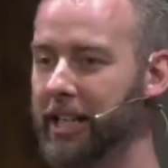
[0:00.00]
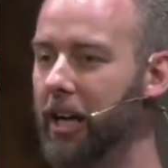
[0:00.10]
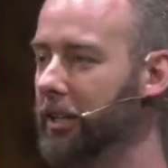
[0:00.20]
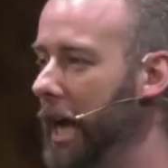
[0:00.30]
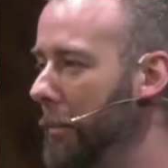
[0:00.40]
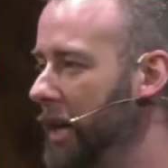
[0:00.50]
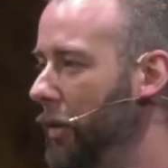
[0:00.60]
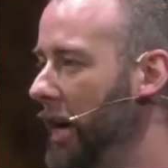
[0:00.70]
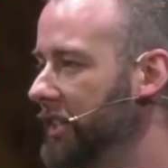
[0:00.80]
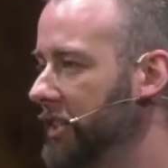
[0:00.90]
Y'all, how many of y'all
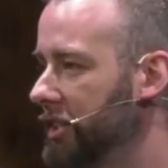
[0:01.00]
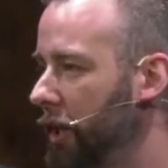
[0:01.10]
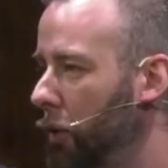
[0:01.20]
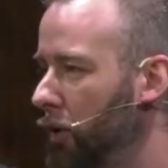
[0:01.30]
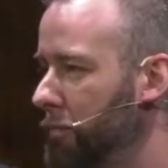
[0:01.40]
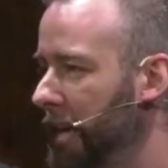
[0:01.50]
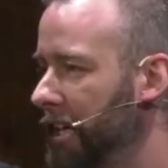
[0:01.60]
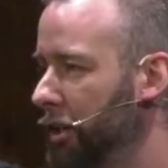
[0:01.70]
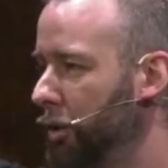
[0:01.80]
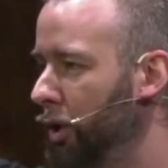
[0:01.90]
watched the Star Wars
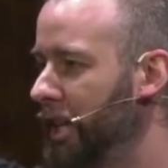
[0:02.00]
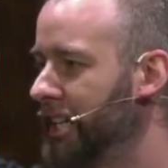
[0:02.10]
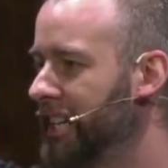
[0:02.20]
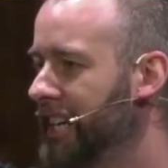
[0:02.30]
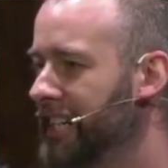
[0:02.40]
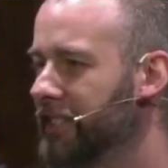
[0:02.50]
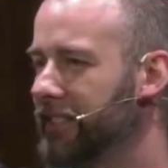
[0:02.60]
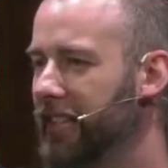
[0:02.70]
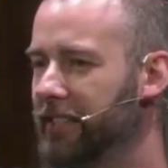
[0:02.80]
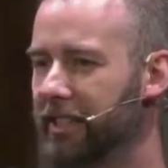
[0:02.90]
Mandalorian
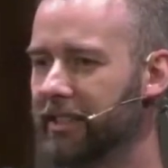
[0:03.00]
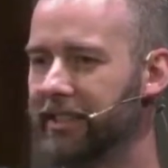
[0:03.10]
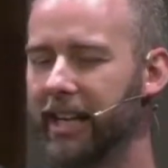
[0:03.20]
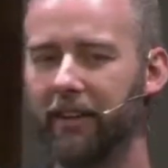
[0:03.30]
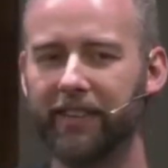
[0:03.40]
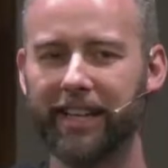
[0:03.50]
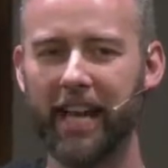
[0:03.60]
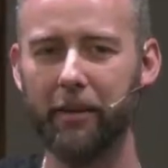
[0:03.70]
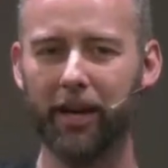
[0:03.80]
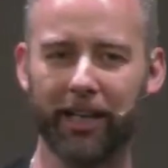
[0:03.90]
season stuff that
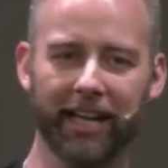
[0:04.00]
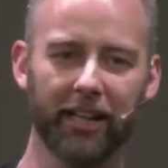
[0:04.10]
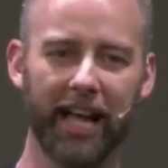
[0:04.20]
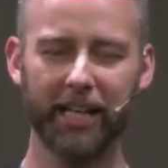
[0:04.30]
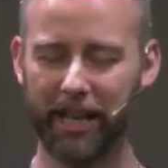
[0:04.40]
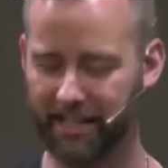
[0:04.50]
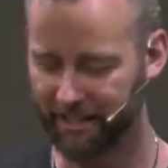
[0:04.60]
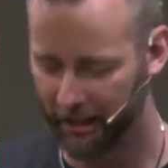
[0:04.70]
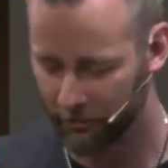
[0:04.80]
came out? Okay, a lot of you guys did.